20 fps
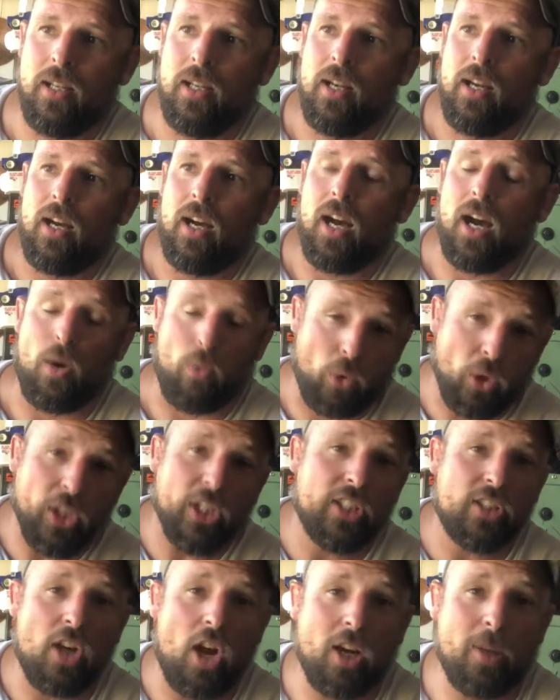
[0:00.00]
We're going to
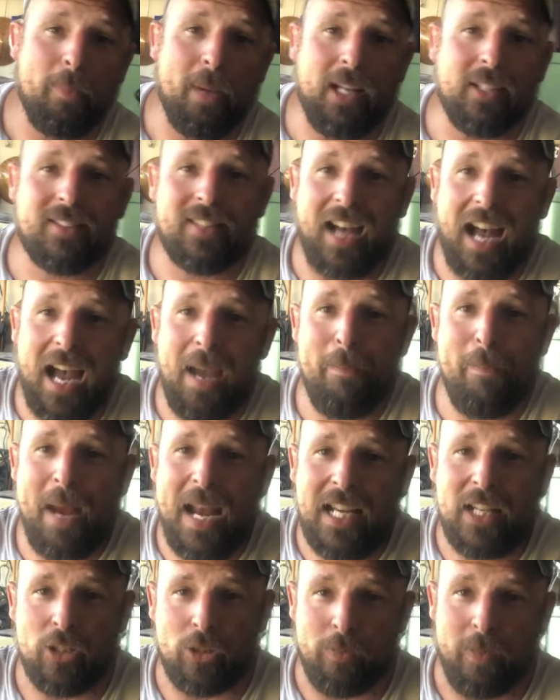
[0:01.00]
talk about time
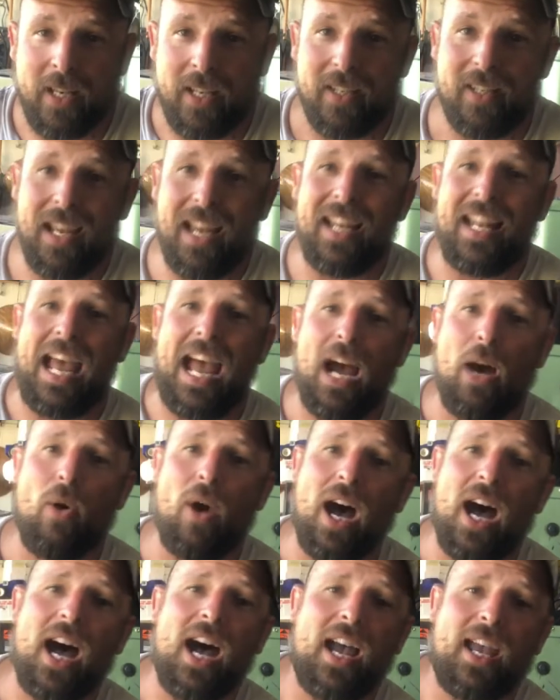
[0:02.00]
management and how
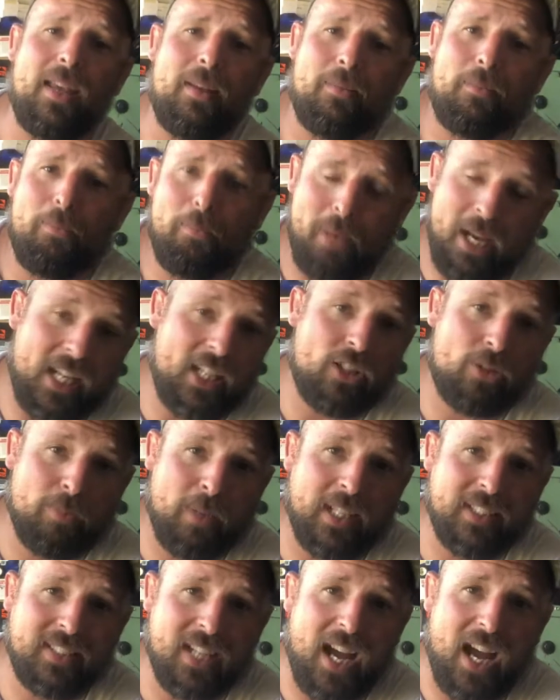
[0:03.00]
I manage
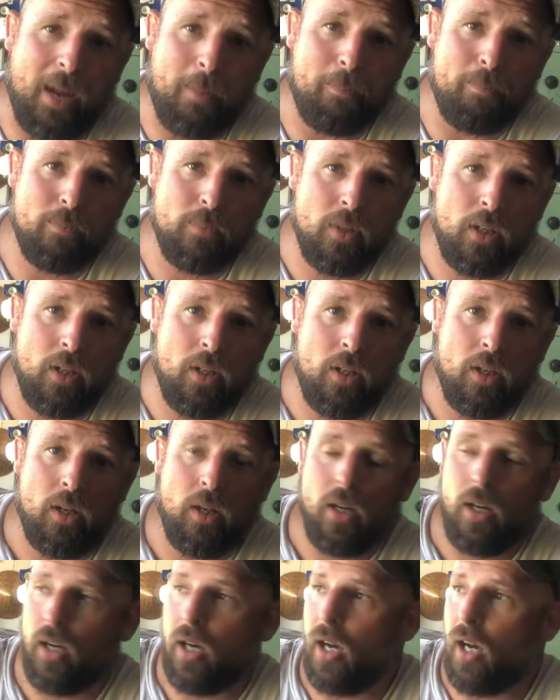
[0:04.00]
my time.
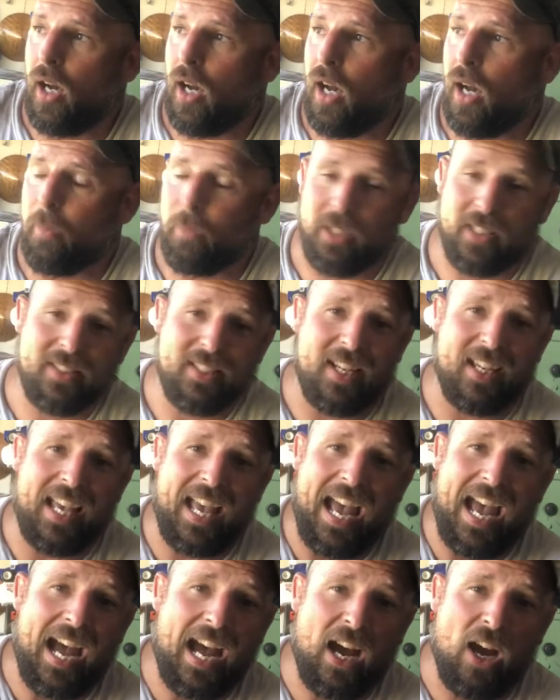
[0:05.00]
I'm going to tell you
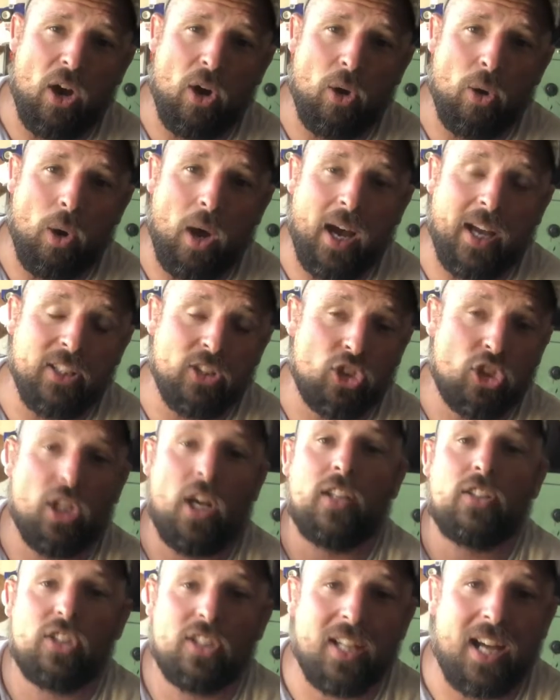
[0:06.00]
how I
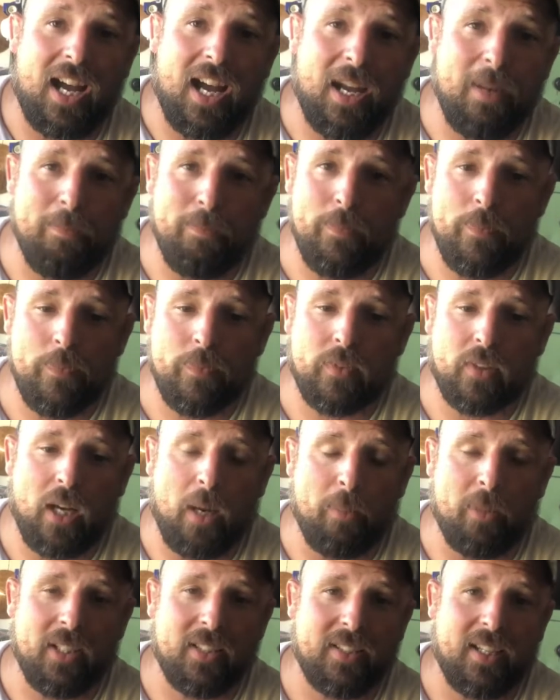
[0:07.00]
judge time. I'm
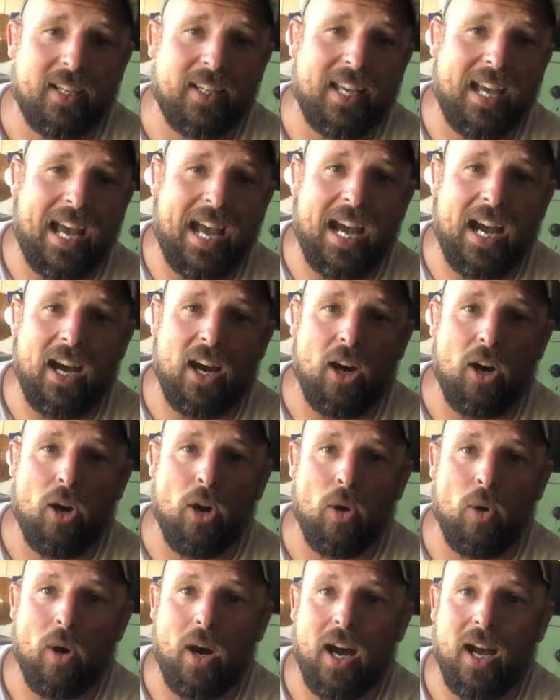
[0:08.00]
going to tell you
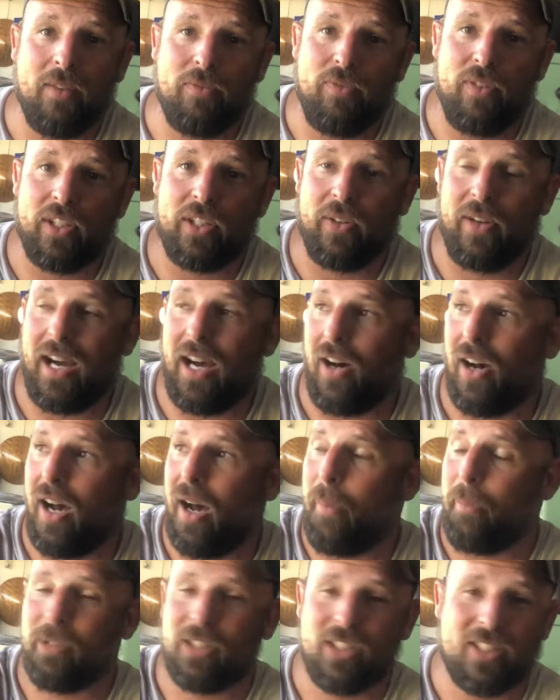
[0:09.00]
how I figure out how
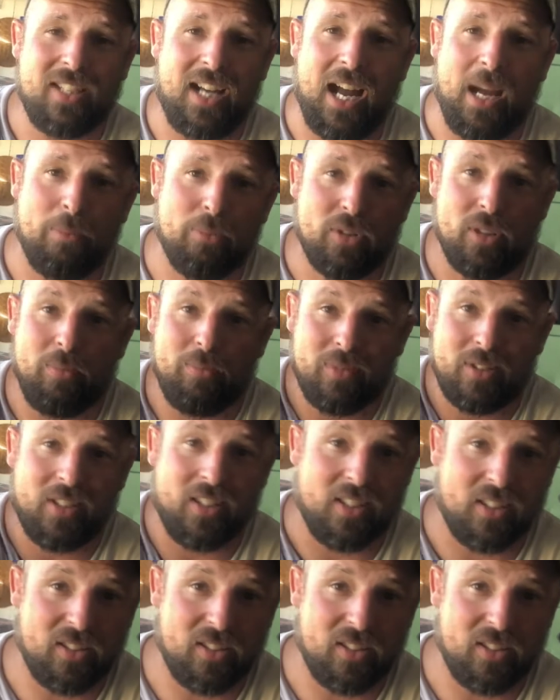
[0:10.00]
much time something's going